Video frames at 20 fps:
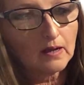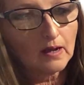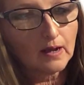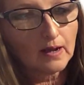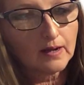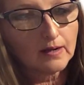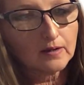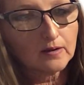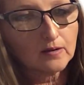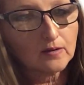
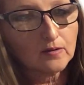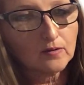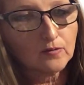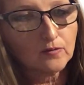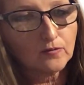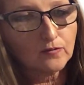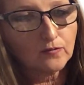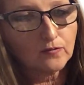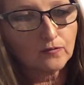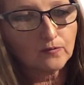Kind
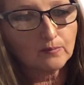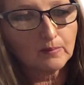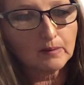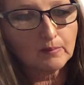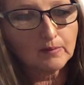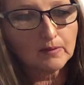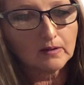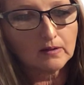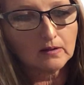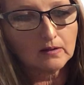of,
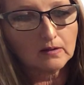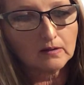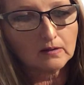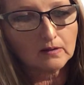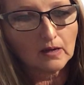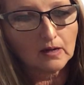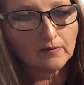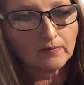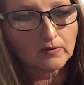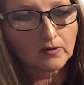maybe
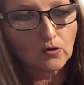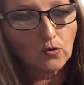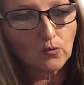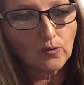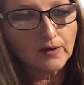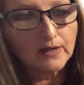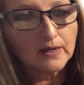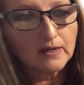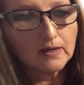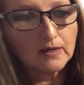kind of
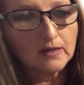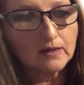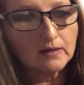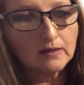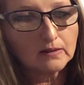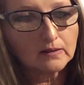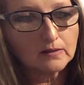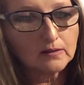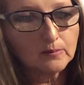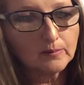accordion it
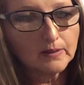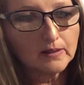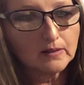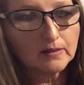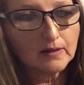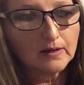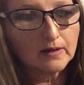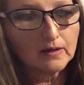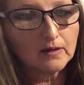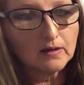a little bit
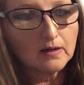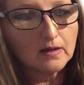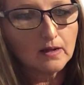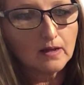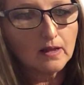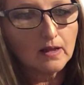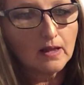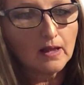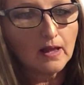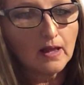there,
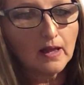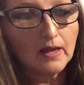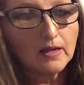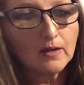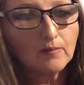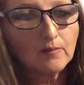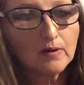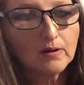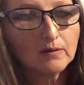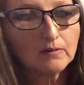and
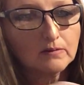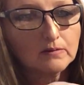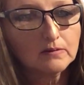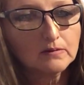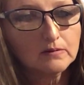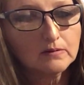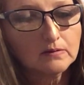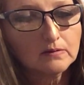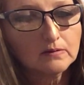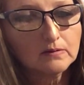you want to
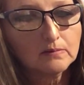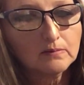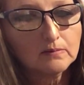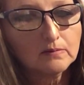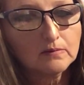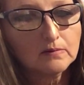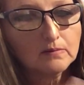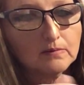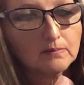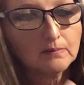
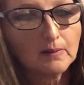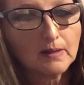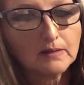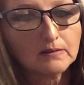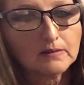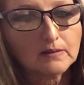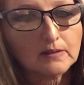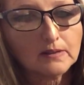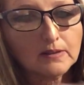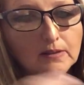
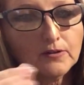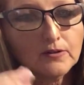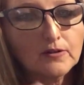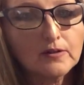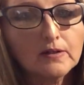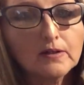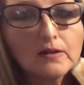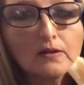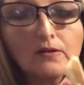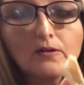basically
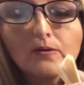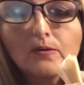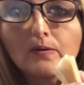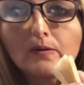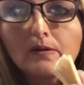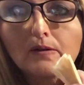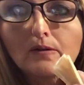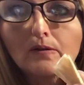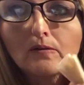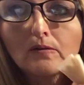turn it into
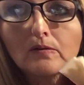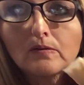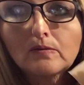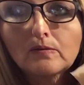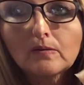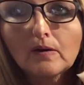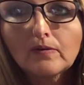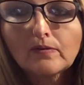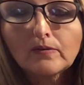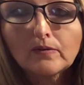a little
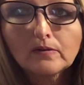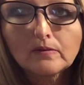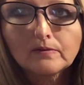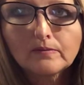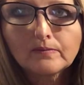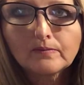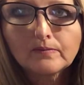ruffle.